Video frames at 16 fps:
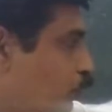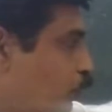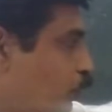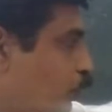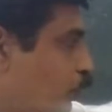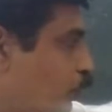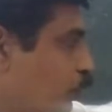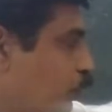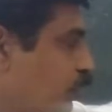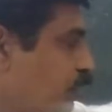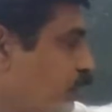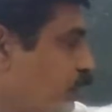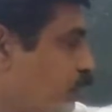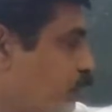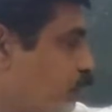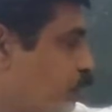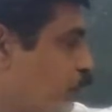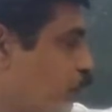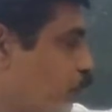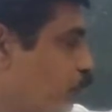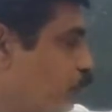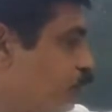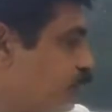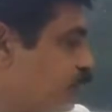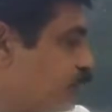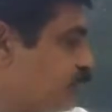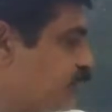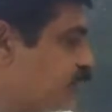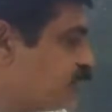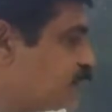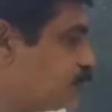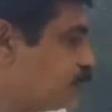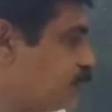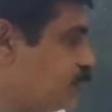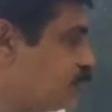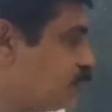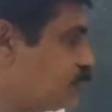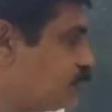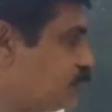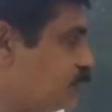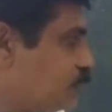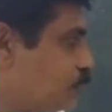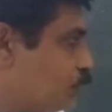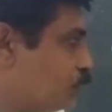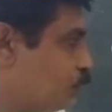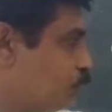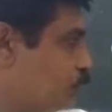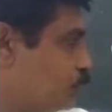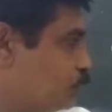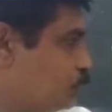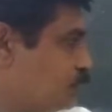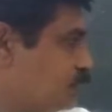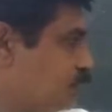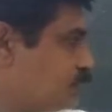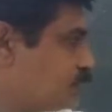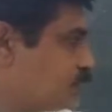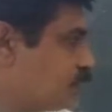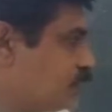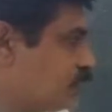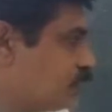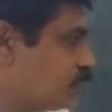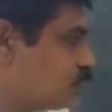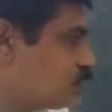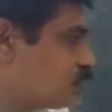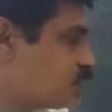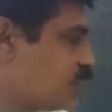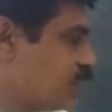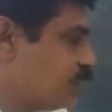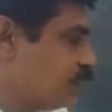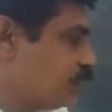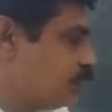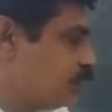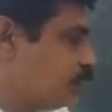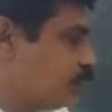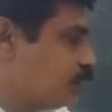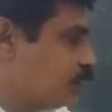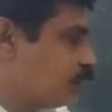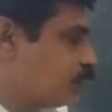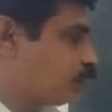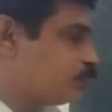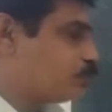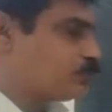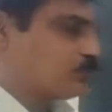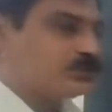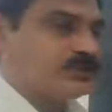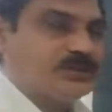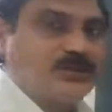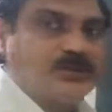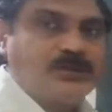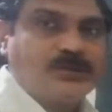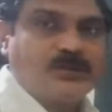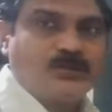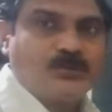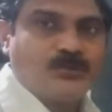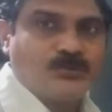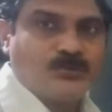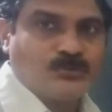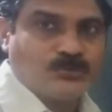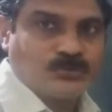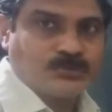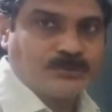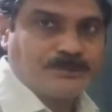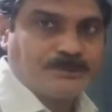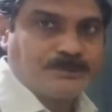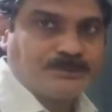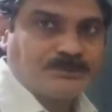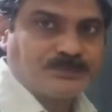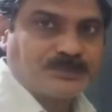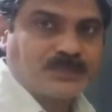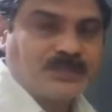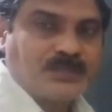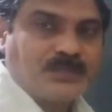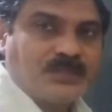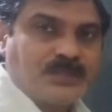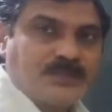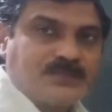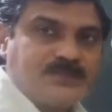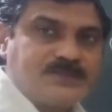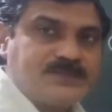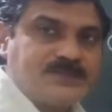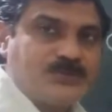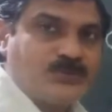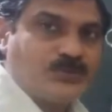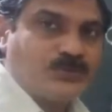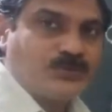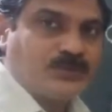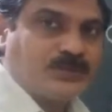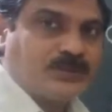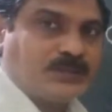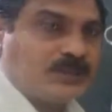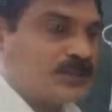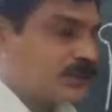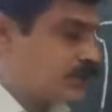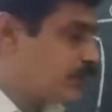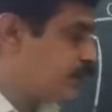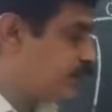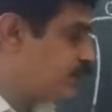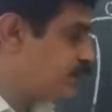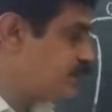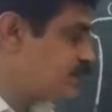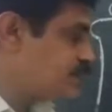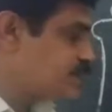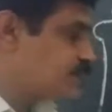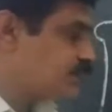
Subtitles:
pollen tube takes place through this style up to the ovule. This growth, it is